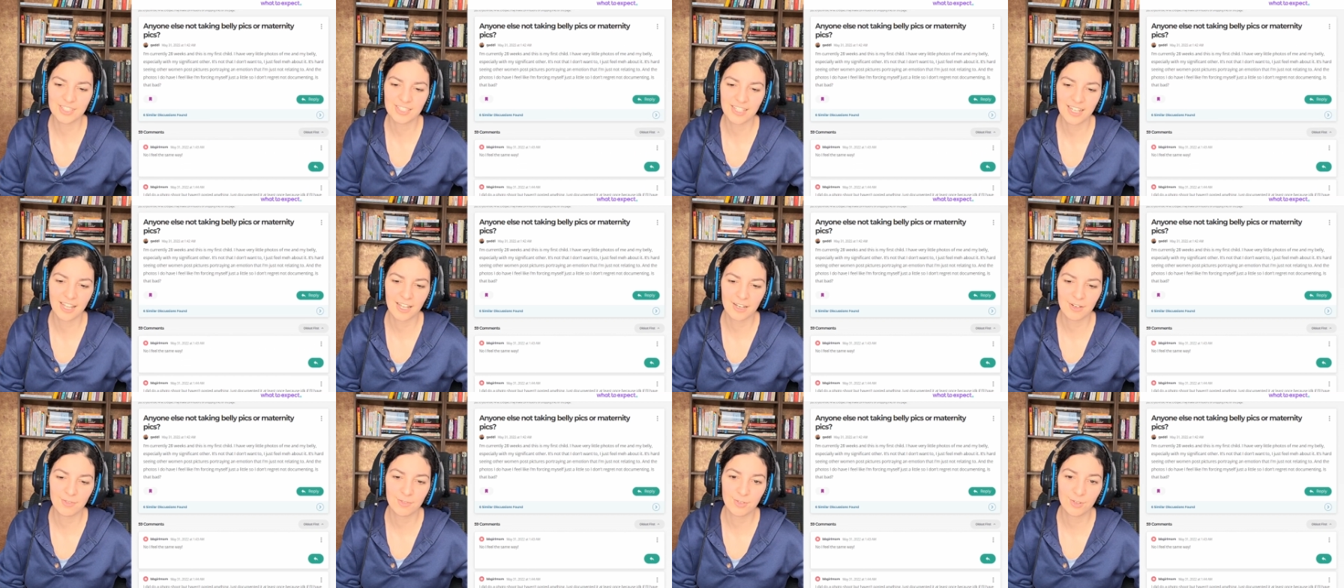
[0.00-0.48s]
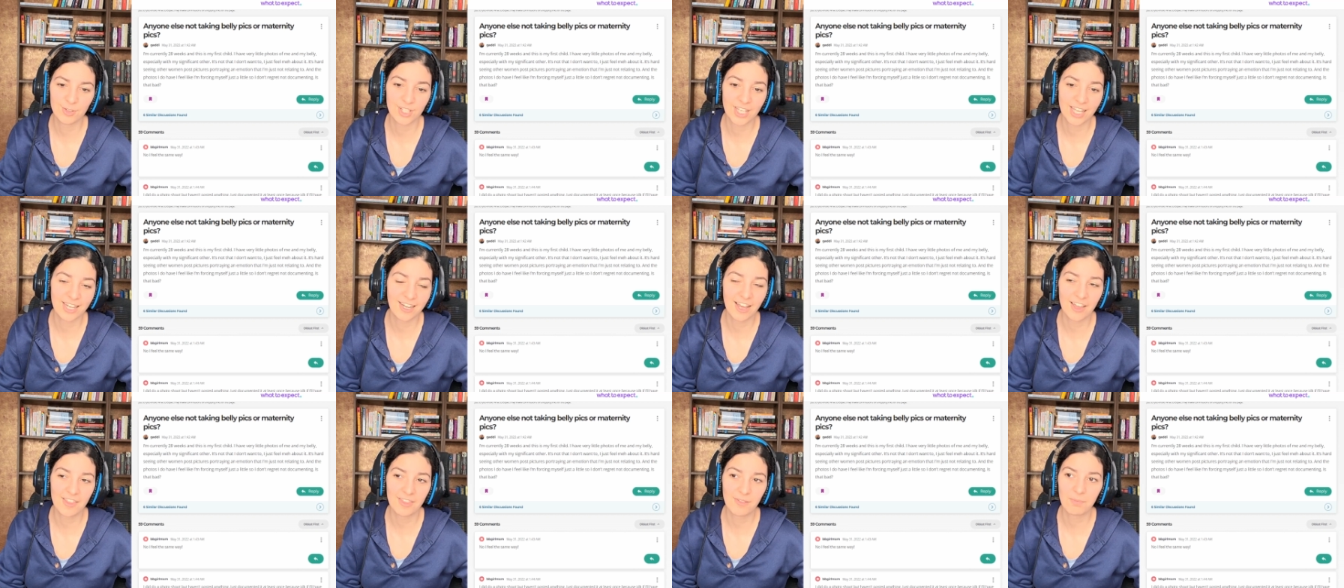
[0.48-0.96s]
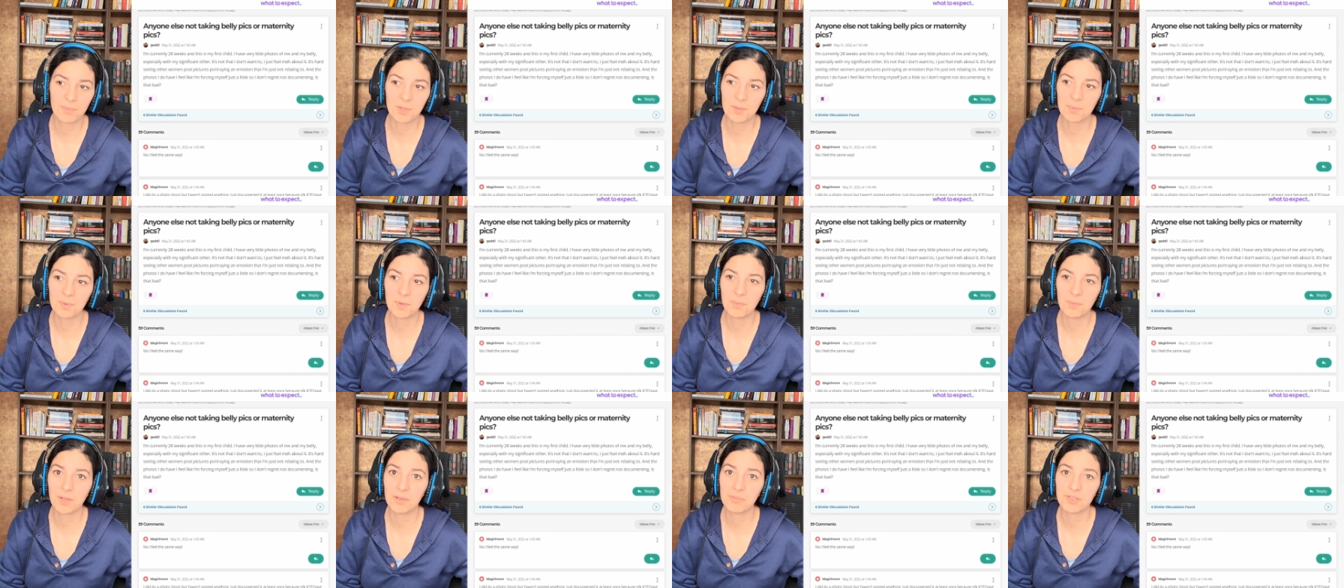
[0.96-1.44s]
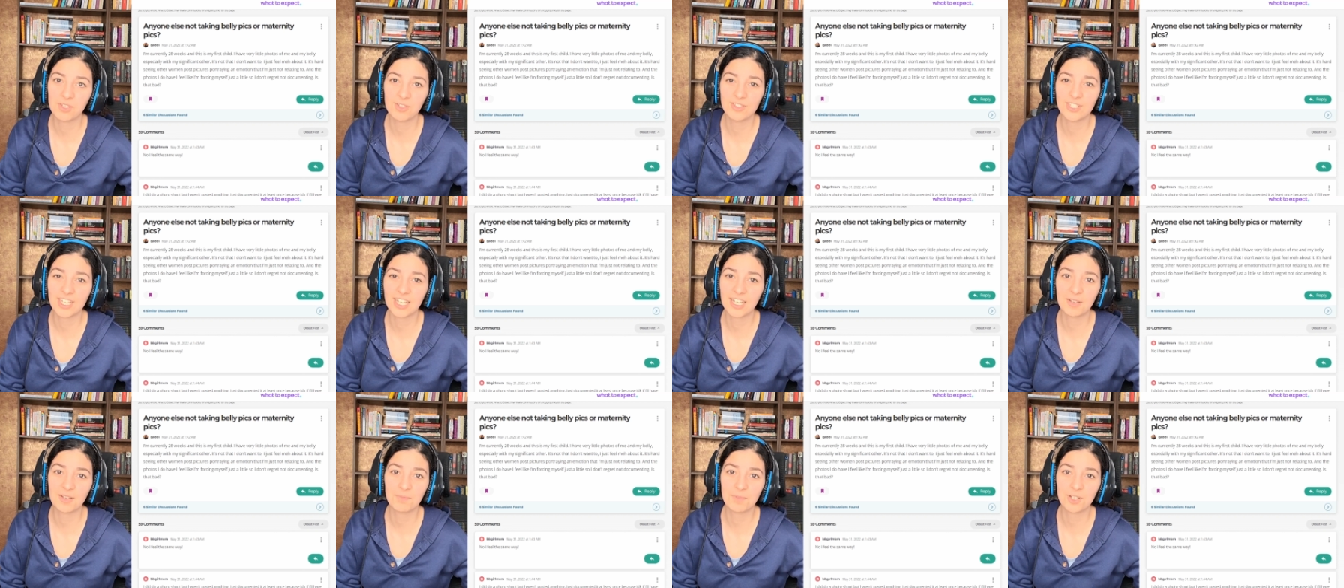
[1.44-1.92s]
and for yet other people, maybe you
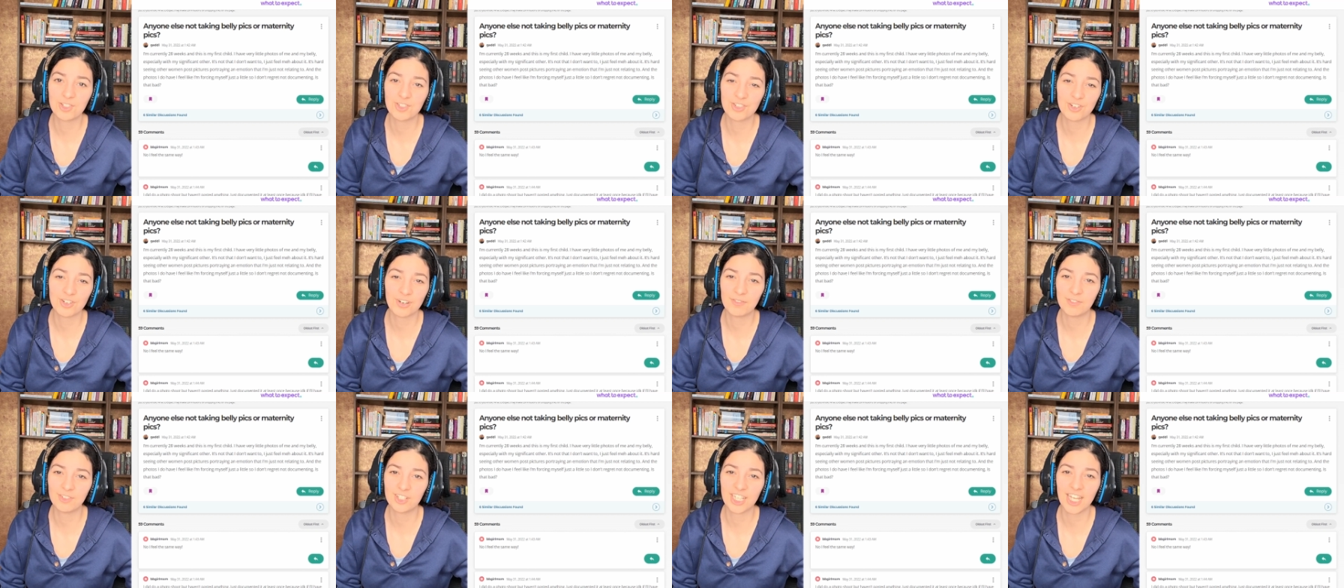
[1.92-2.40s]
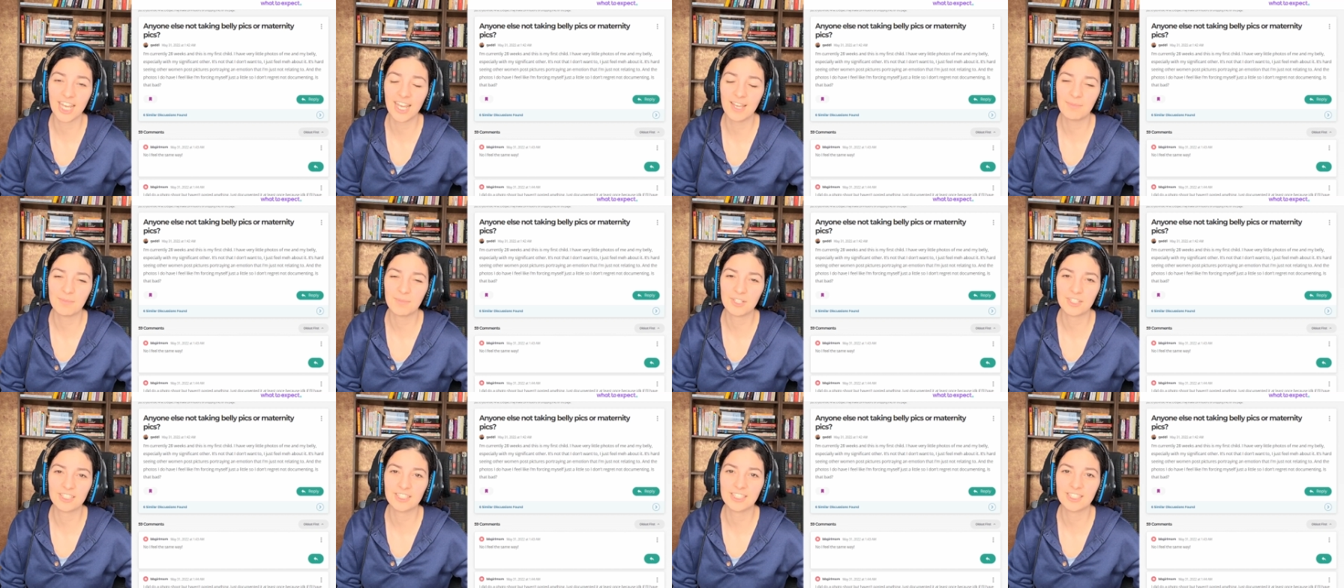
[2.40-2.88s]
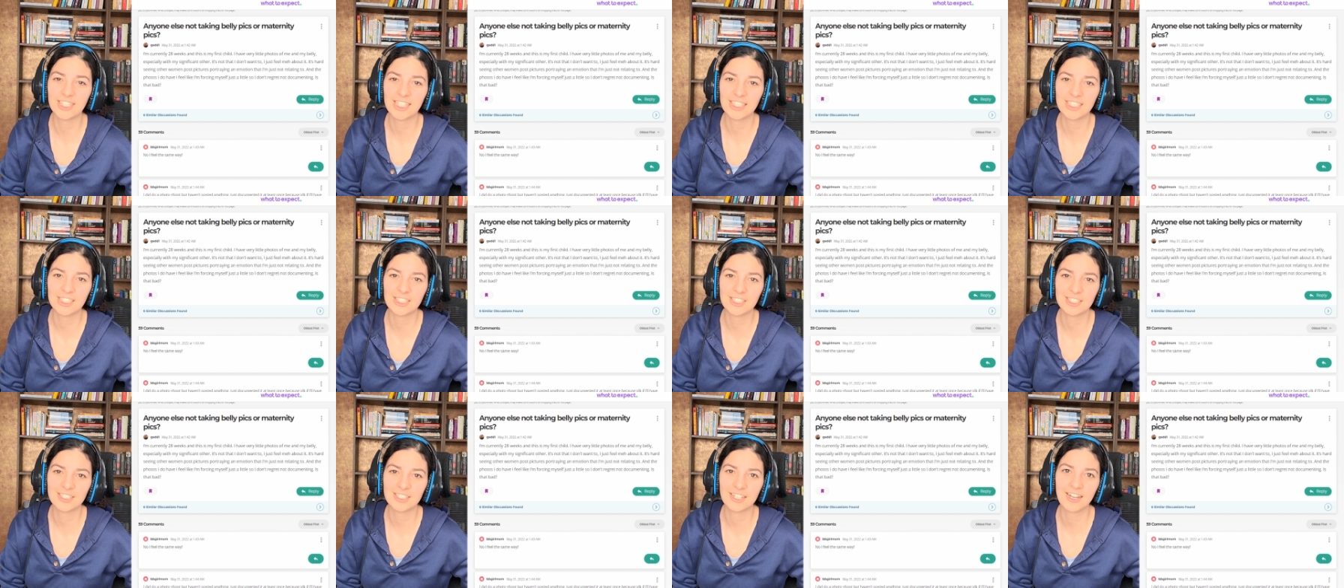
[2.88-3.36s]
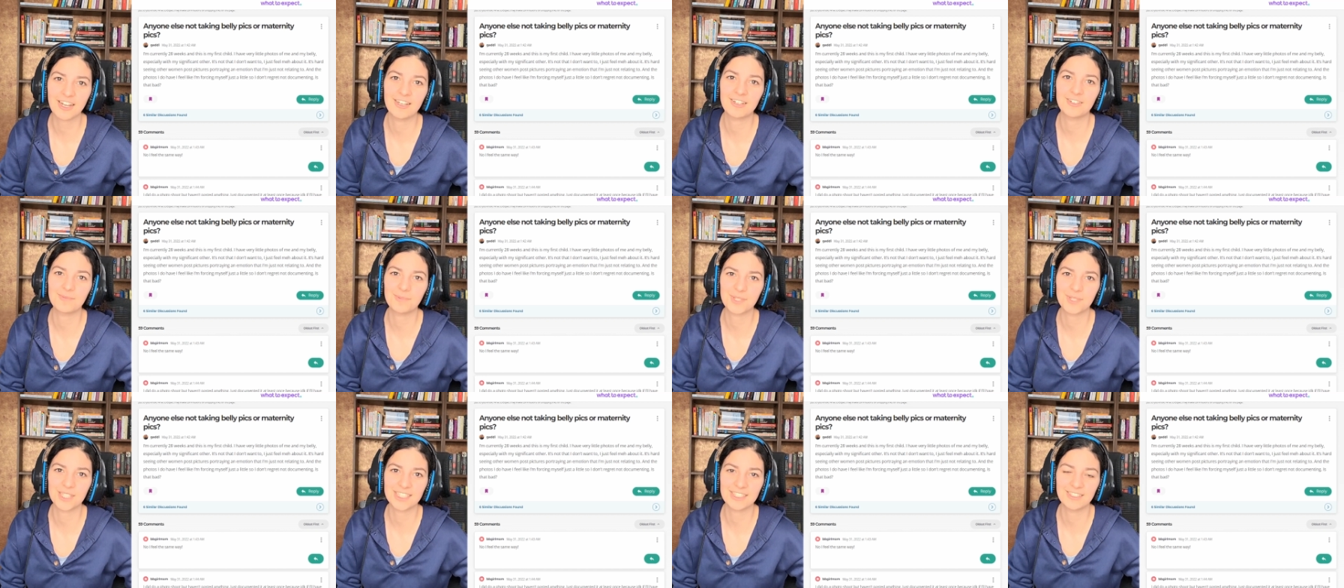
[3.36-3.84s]
take a picture every day because that's just the kind
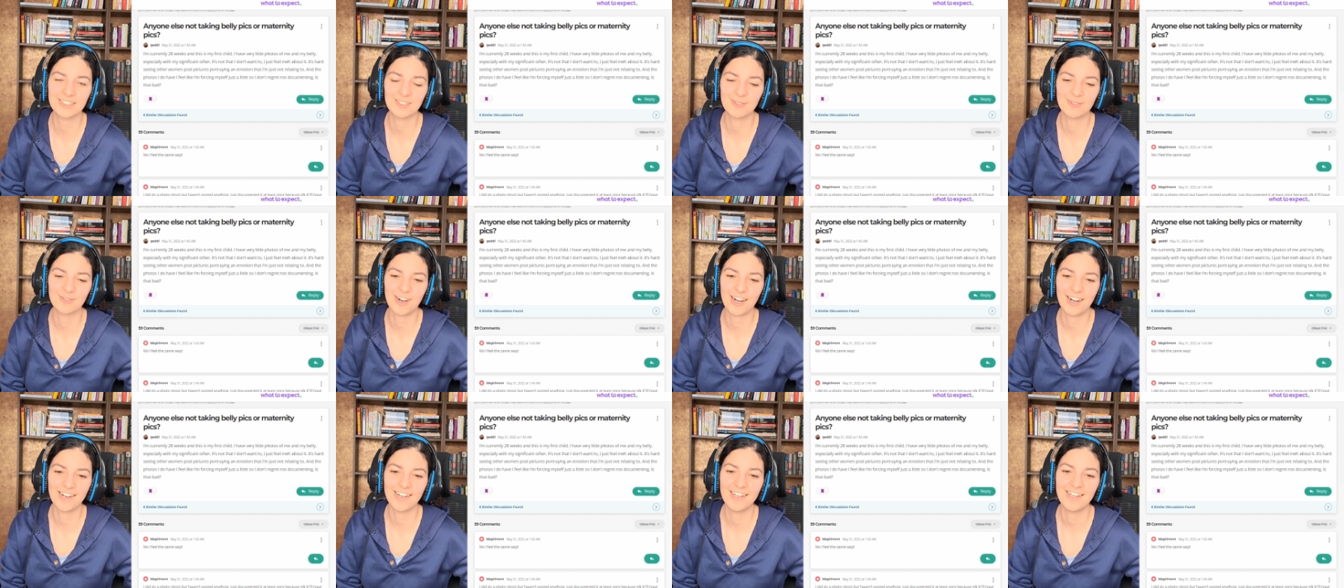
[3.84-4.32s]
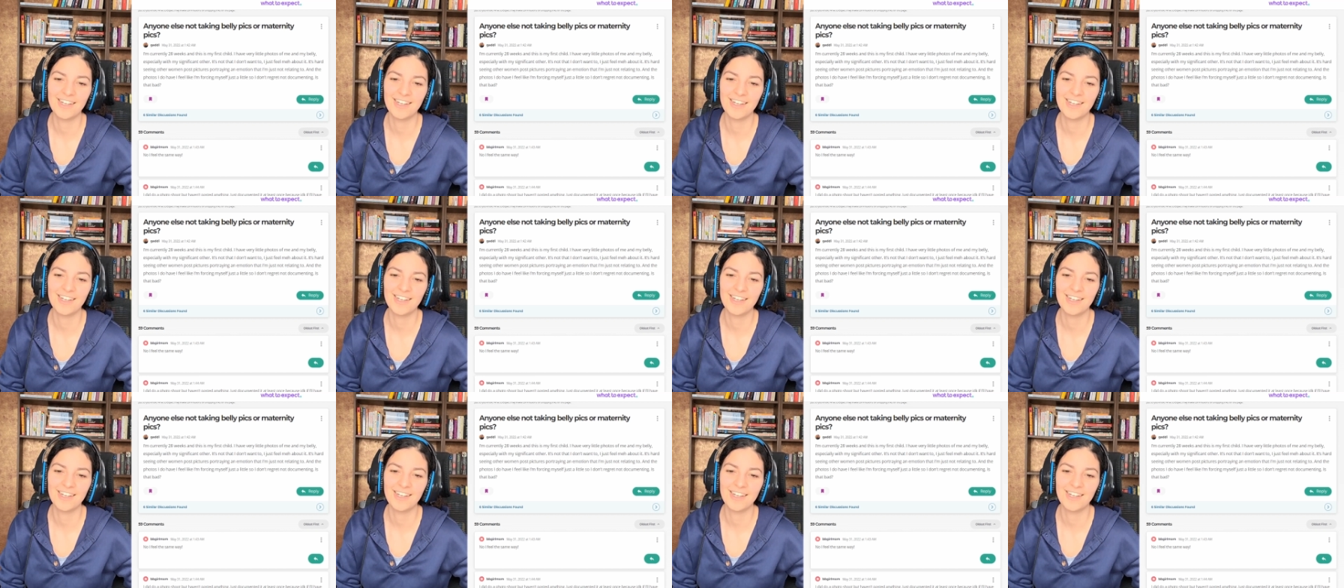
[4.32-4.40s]
of person you are.